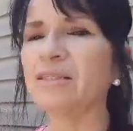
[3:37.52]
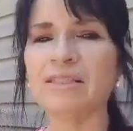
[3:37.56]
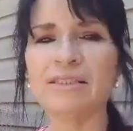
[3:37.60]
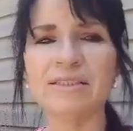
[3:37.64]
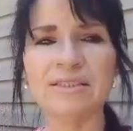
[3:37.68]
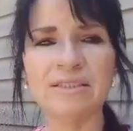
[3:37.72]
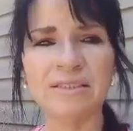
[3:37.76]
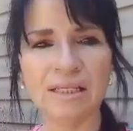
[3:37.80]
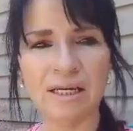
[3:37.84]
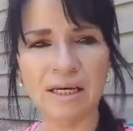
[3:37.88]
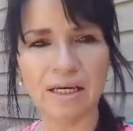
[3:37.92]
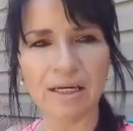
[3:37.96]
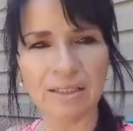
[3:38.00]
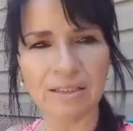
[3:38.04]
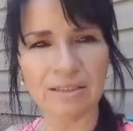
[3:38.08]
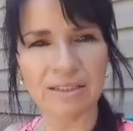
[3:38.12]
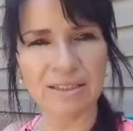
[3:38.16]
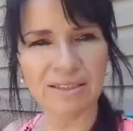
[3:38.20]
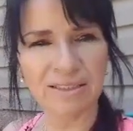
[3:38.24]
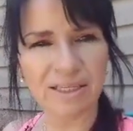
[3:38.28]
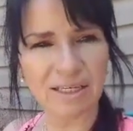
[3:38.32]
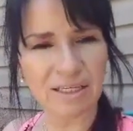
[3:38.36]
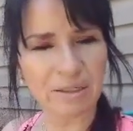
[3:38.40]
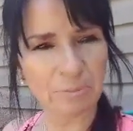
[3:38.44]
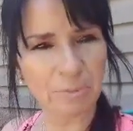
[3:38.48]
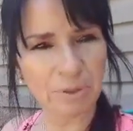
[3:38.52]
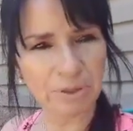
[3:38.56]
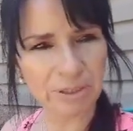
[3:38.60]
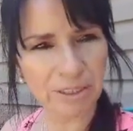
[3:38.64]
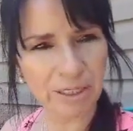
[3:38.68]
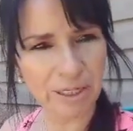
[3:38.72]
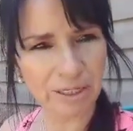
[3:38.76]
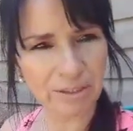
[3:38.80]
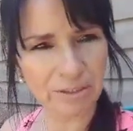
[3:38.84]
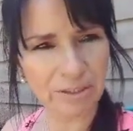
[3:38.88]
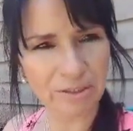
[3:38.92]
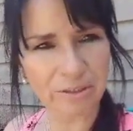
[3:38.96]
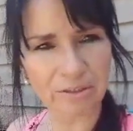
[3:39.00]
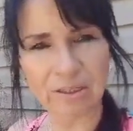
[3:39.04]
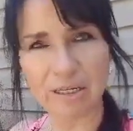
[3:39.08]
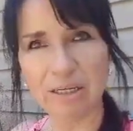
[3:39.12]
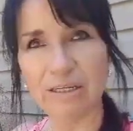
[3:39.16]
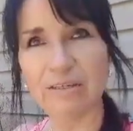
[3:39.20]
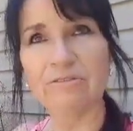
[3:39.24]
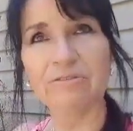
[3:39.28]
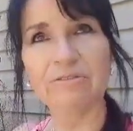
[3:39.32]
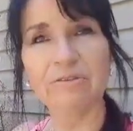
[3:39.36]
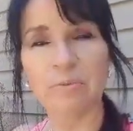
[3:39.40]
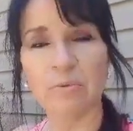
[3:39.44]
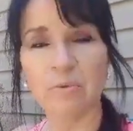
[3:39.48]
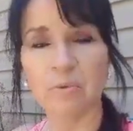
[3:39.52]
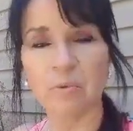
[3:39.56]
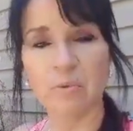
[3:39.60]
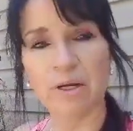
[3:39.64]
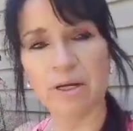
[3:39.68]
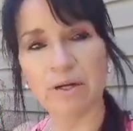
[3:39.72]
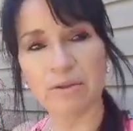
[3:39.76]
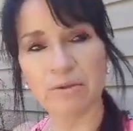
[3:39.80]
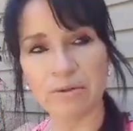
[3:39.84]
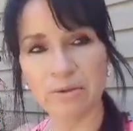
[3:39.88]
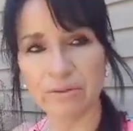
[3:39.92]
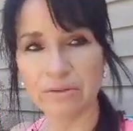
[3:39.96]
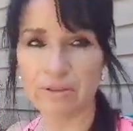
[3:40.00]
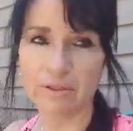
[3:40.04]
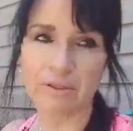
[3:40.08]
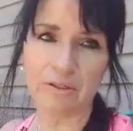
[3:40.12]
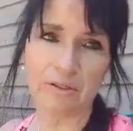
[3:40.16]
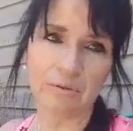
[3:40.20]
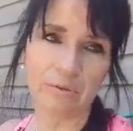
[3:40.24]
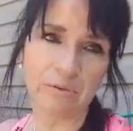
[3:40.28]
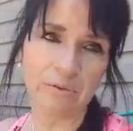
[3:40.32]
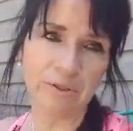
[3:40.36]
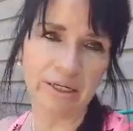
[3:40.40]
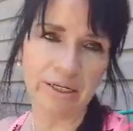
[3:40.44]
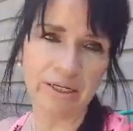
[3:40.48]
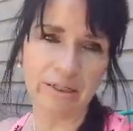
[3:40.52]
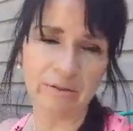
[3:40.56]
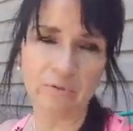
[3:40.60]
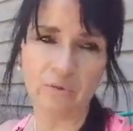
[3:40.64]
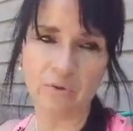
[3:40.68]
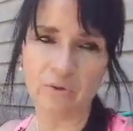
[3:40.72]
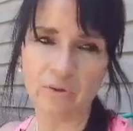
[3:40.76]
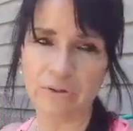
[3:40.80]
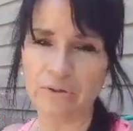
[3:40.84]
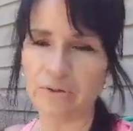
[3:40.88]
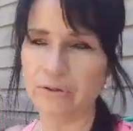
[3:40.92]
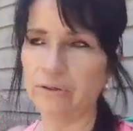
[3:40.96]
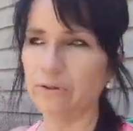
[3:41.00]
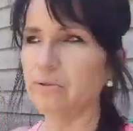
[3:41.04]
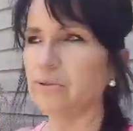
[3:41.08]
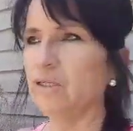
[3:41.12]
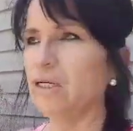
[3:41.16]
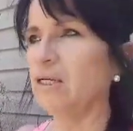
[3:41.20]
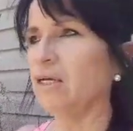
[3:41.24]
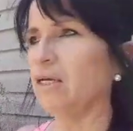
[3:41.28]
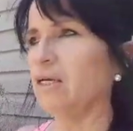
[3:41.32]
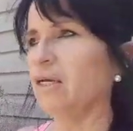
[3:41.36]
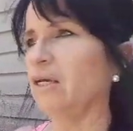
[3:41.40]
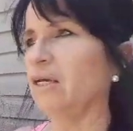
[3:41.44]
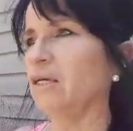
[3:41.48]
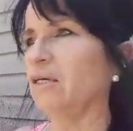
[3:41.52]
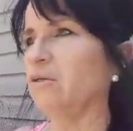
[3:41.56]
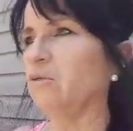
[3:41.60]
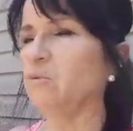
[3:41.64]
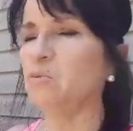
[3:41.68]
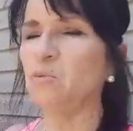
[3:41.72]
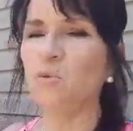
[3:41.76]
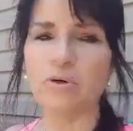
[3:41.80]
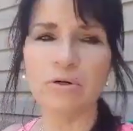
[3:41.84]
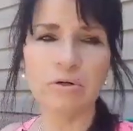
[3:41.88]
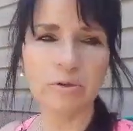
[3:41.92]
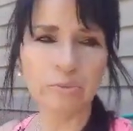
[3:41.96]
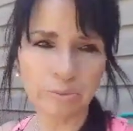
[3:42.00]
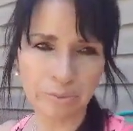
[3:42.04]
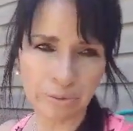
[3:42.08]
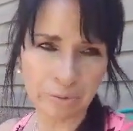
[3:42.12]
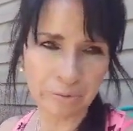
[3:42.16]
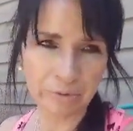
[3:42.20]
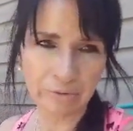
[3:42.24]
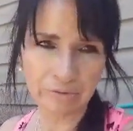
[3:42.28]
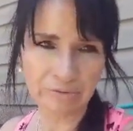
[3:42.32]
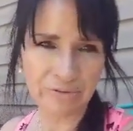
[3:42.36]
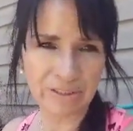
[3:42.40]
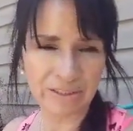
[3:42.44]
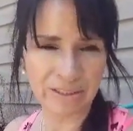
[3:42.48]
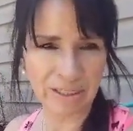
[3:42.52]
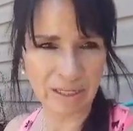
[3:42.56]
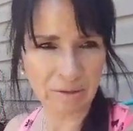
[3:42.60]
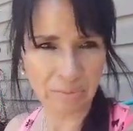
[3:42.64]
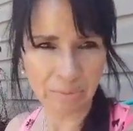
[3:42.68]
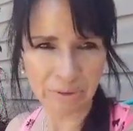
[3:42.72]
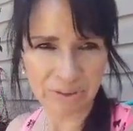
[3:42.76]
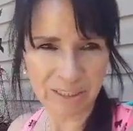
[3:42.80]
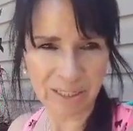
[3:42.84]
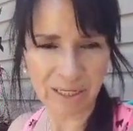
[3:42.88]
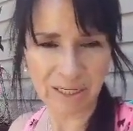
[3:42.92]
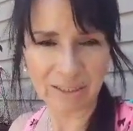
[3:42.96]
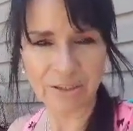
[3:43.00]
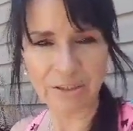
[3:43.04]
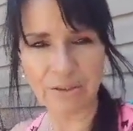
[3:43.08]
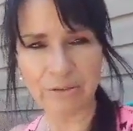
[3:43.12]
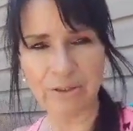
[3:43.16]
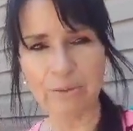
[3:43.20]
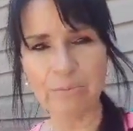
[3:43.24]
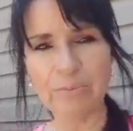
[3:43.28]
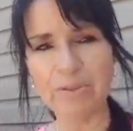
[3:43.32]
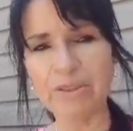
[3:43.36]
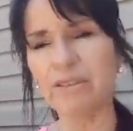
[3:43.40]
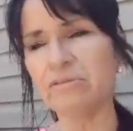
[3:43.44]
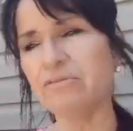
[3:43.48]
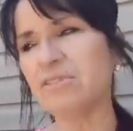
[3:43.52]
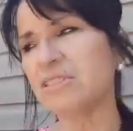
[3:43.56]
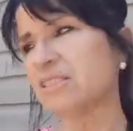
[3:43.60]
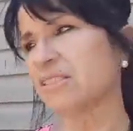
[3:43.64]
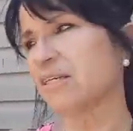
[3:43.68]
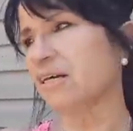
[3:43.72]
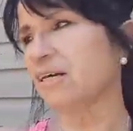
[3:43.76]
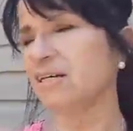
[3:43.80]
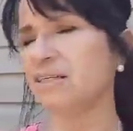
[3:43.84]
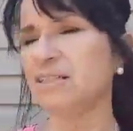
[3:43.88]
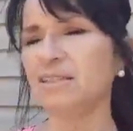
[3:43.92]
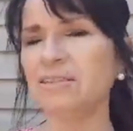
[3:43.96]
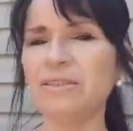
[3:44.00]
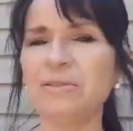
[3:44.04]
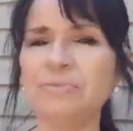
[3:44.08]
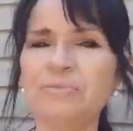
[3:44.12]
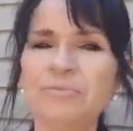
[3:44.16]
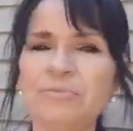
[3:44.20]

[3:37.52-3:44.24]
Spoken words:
deck stain protector, like from the weather, rain, water, and a waterproof stain protector, I believe it's called.